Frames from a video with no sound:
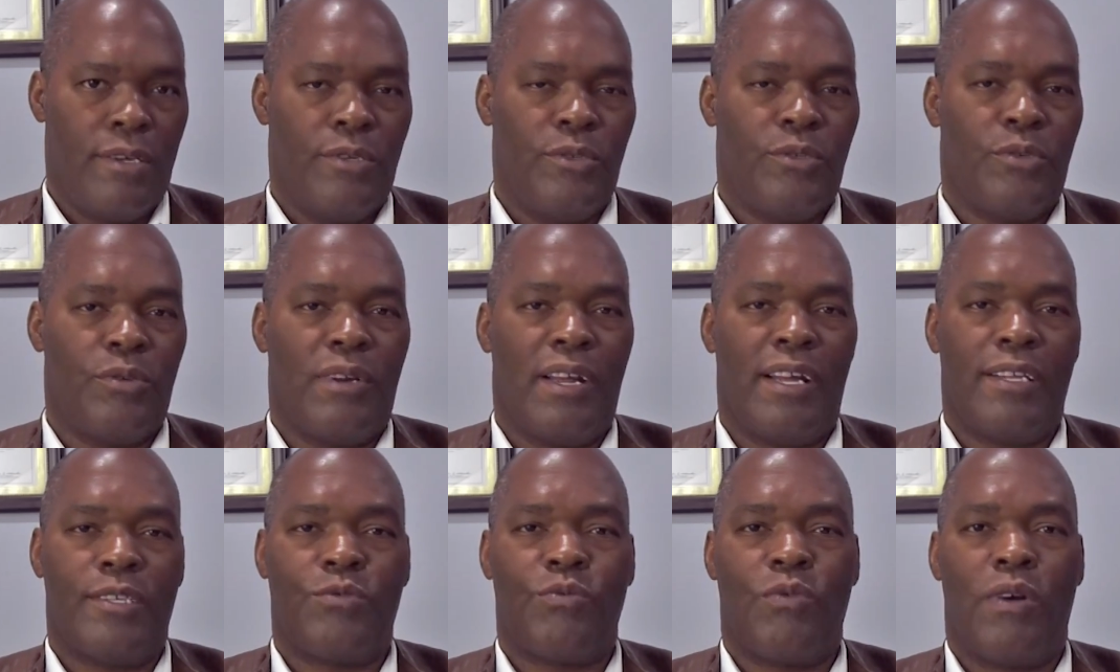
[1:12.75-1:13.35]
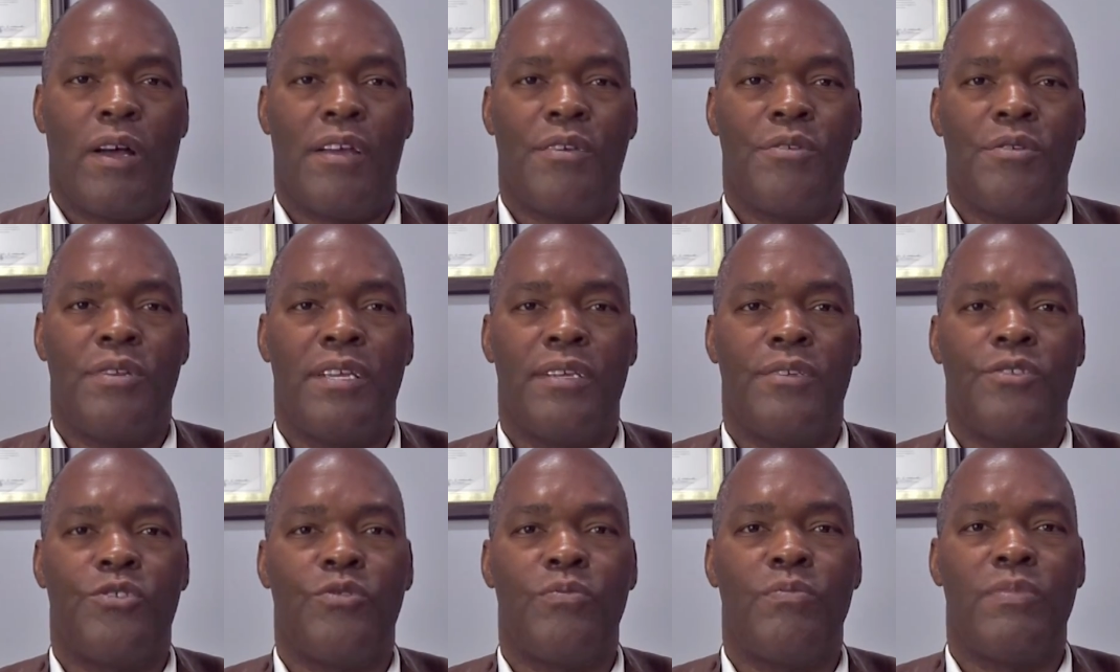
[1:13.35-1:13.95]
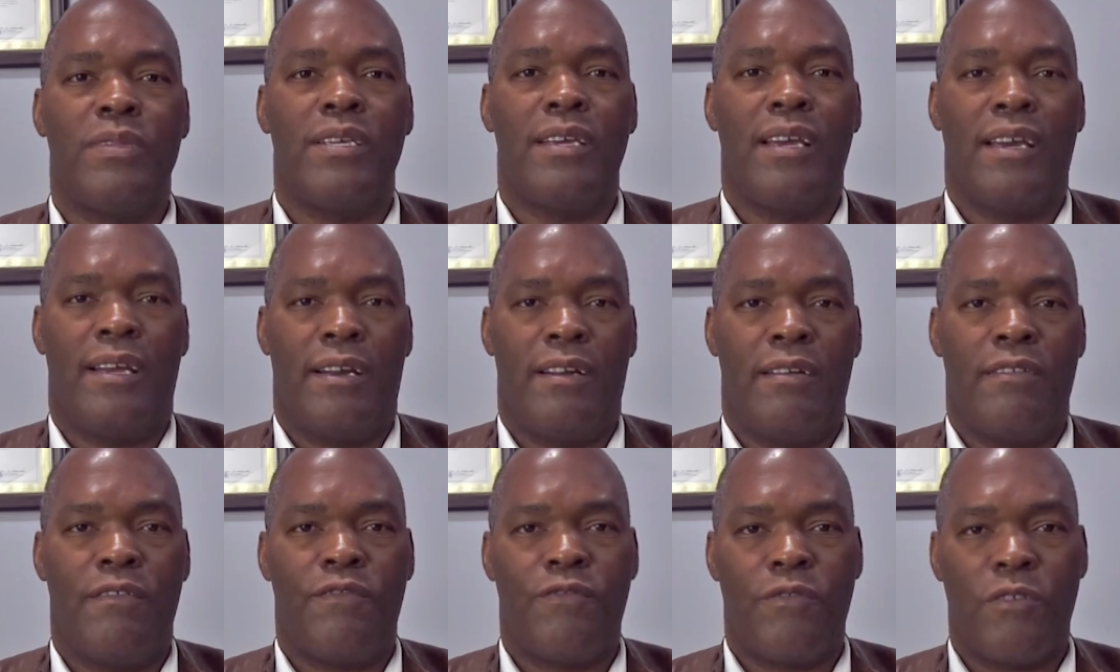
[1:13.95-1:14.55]
So that's why you need to be an
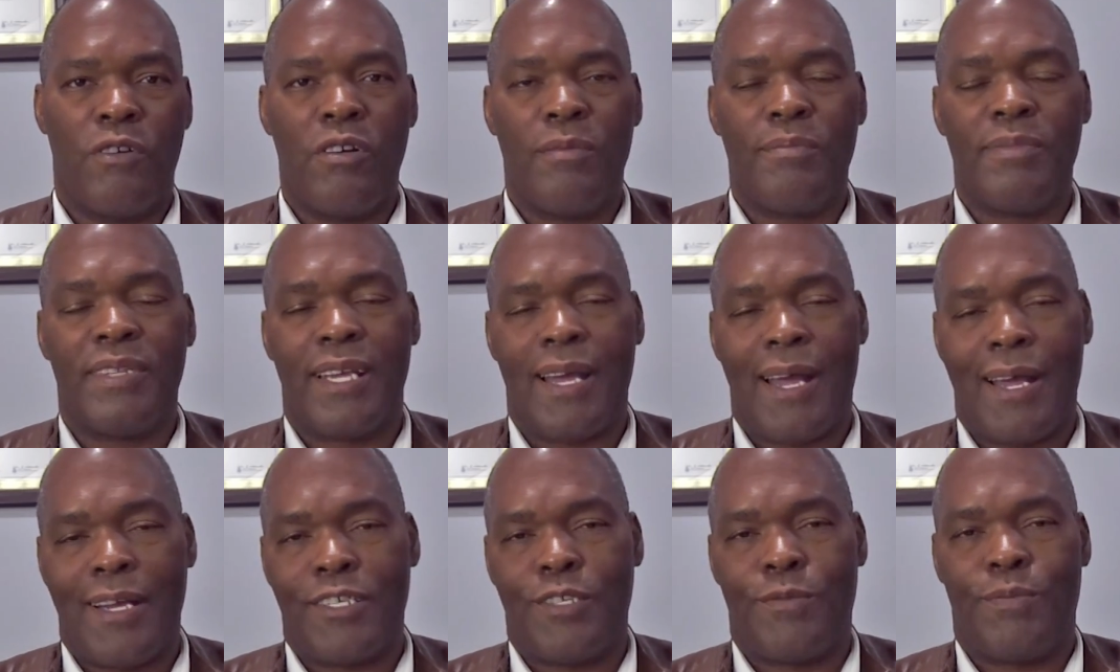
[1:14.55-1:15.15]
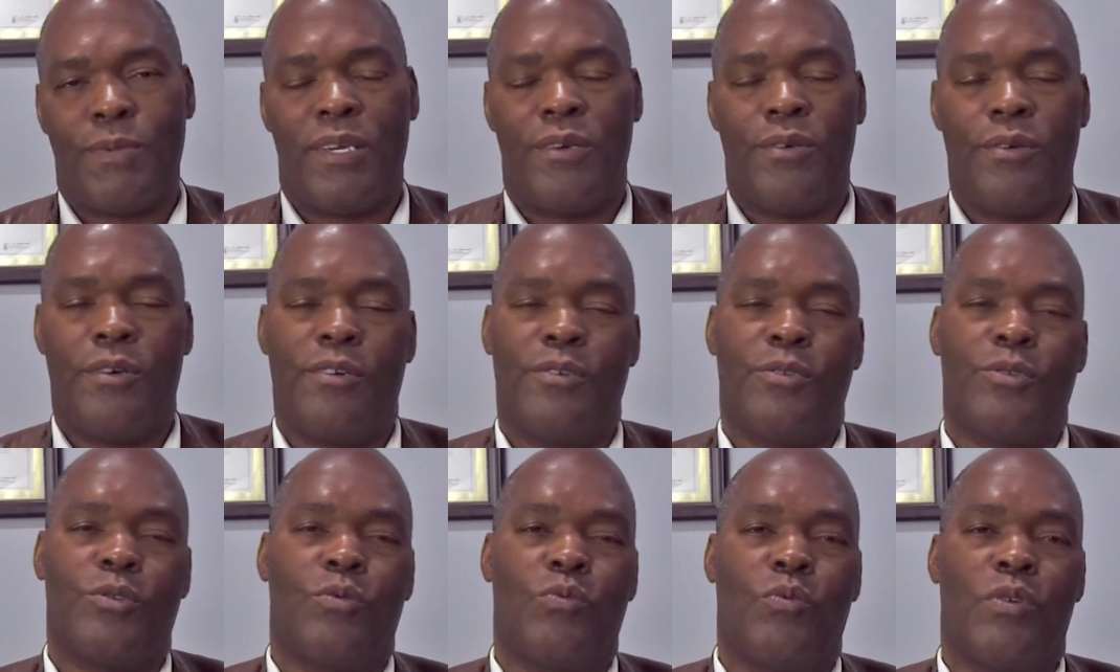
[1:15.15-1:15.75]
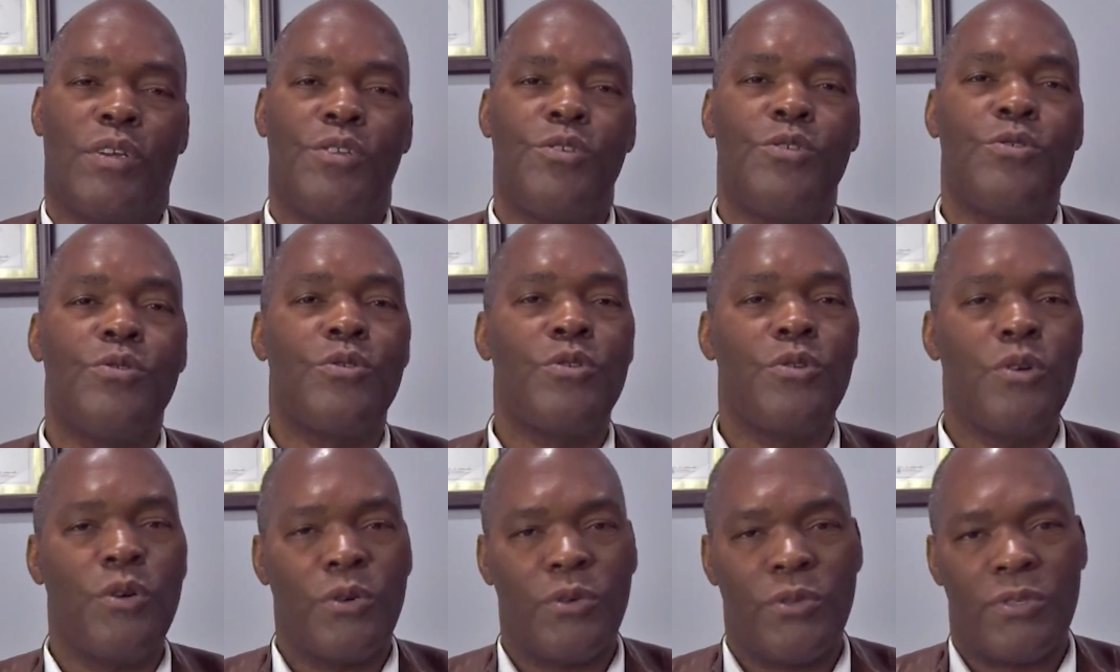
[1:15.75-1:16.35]
informed taxpayer. So when you
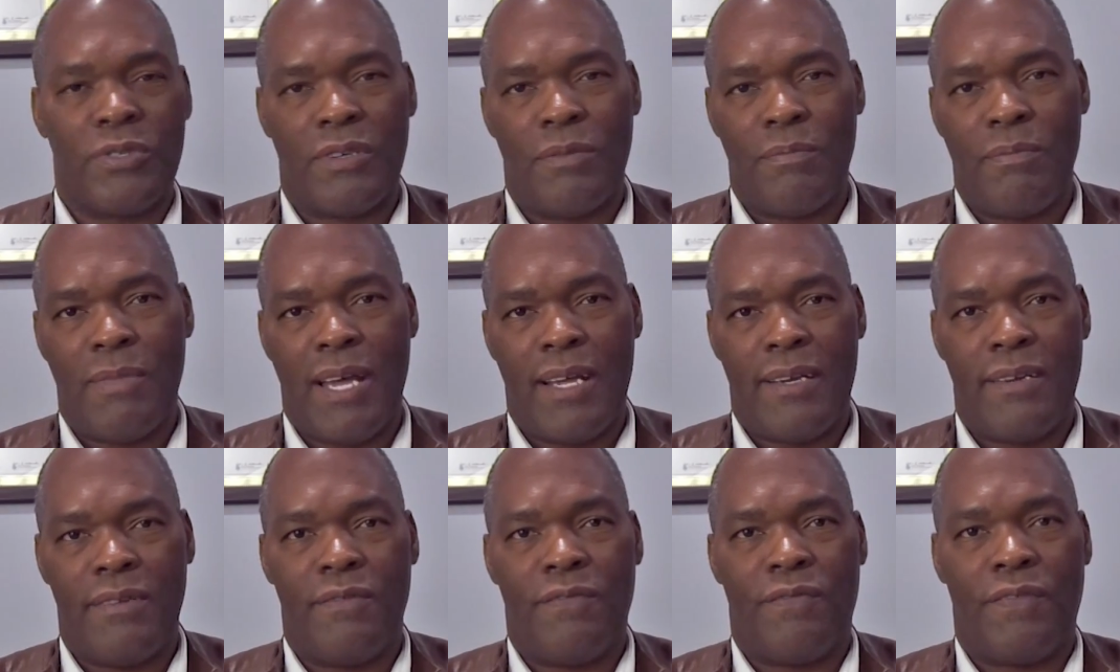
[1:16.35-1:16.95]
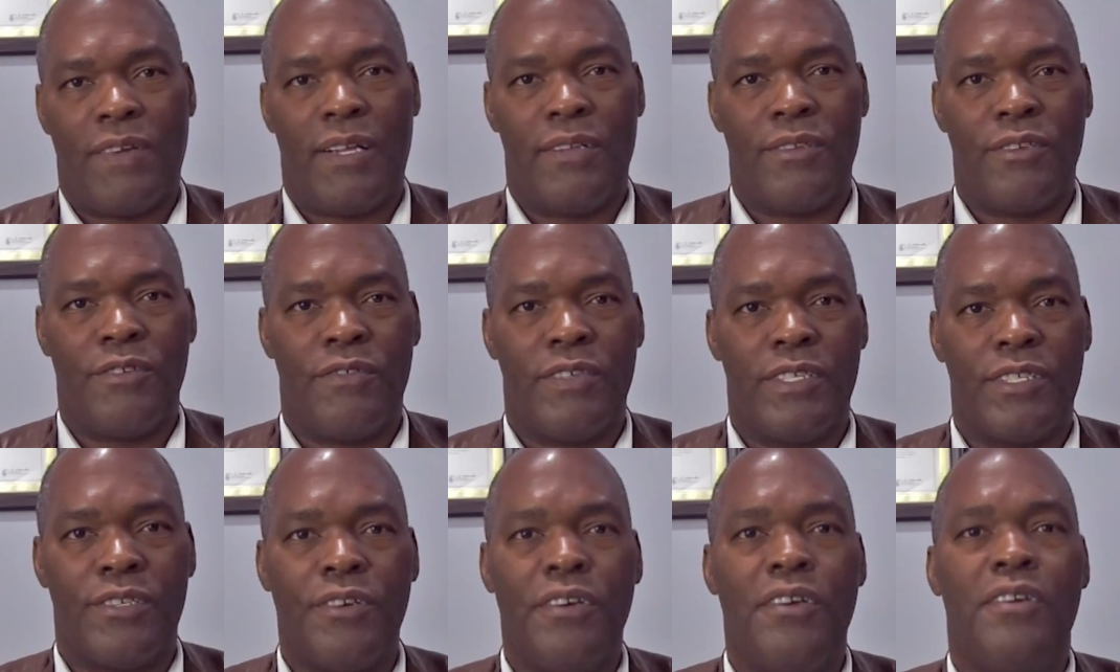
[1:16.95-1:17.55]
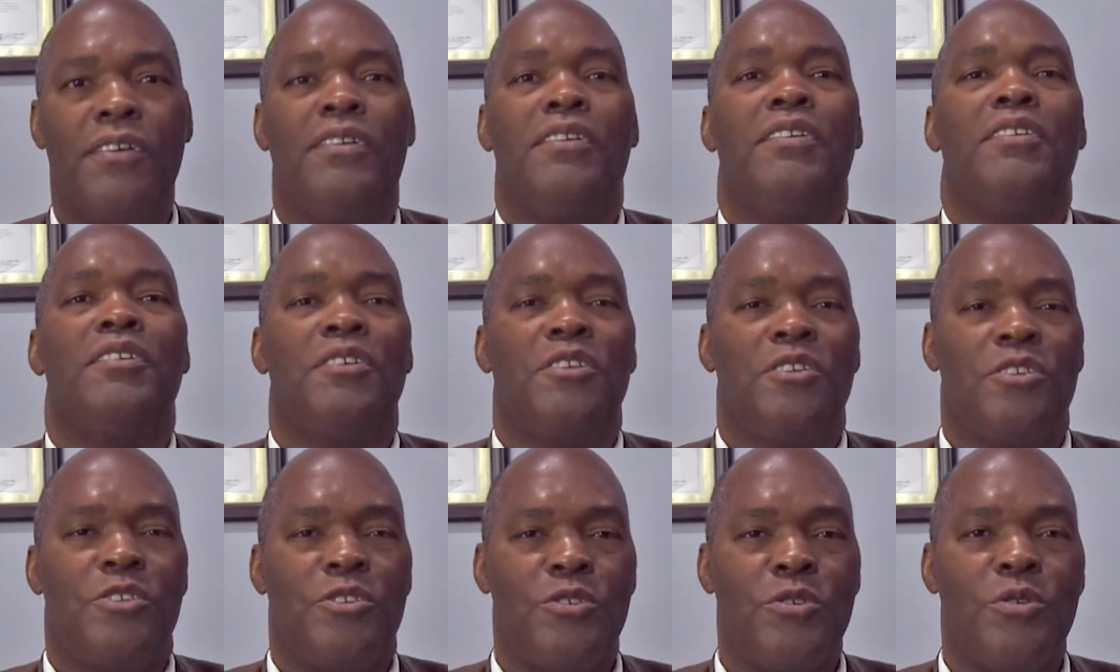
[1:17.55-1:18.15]
go to somebody to file your return,
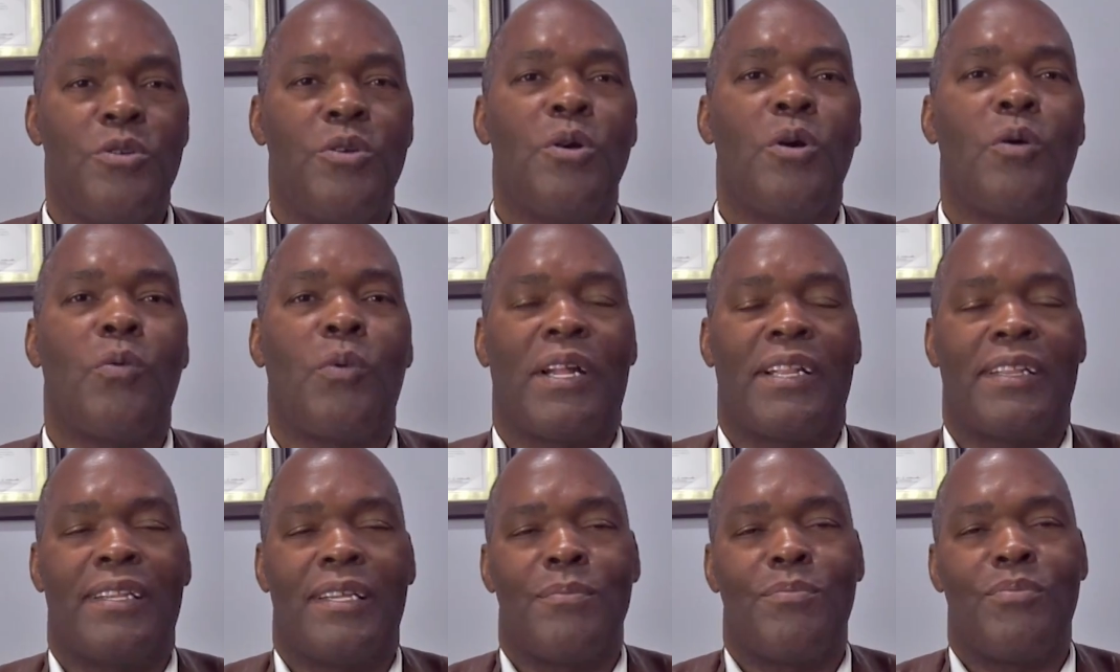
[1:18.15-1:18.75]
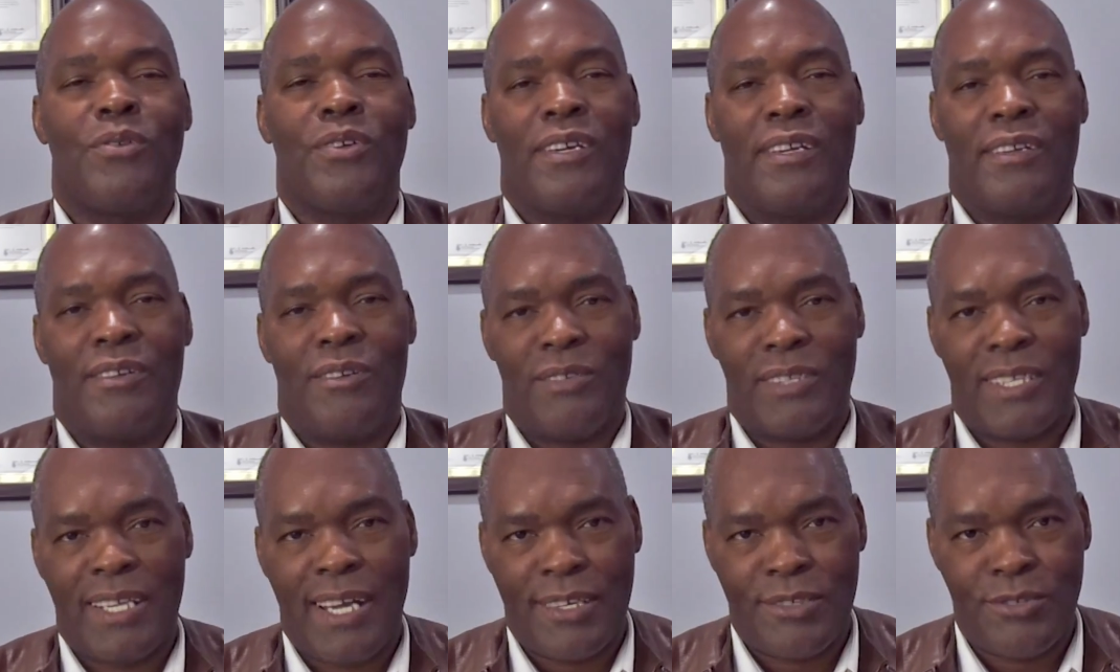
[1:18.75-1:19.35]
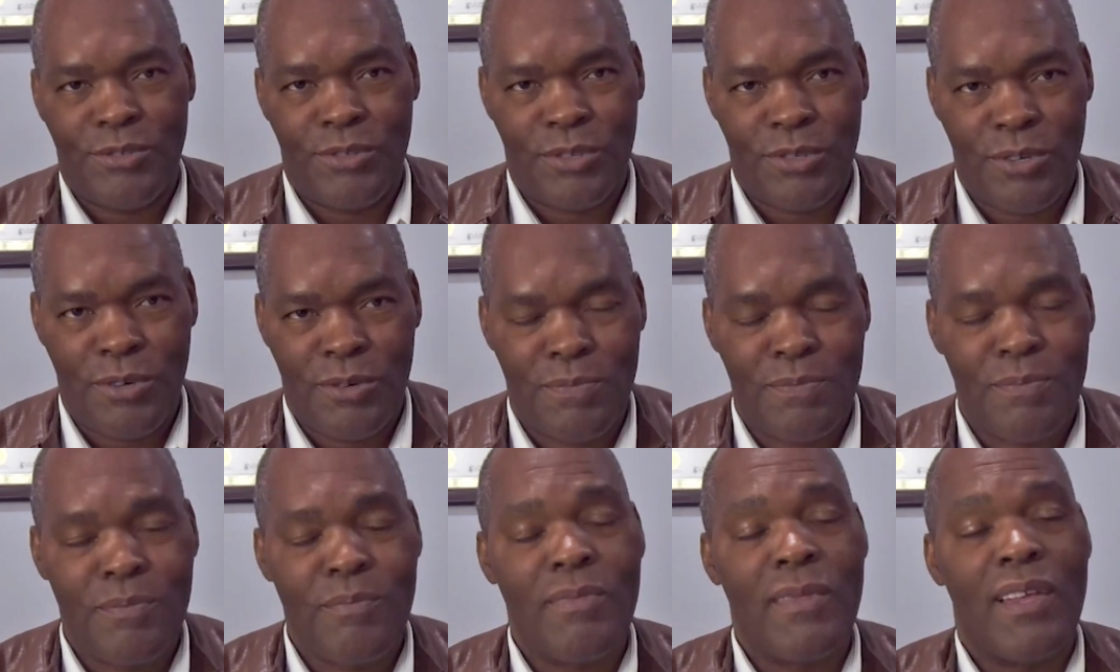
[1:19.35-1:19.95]
you know what they put in your tax return.